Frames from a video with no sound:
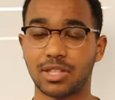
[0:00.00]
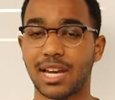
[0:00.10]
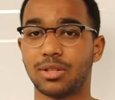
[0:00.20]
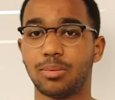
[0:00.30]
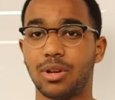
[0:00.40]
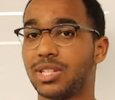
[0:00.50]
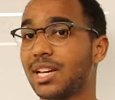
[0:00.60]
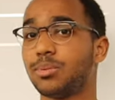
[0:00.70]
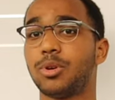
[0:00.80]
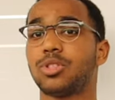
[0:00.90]
The text,
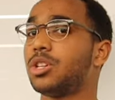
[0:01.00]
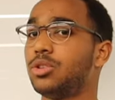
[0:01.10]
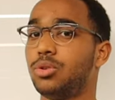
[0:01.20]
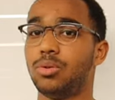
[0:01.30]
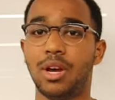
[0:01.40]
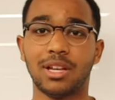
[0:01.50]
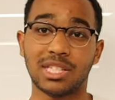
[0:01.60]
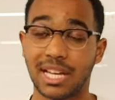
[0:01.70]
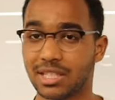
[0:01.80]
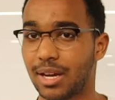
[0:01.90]
textbooks can do
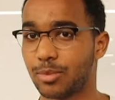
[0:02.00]
10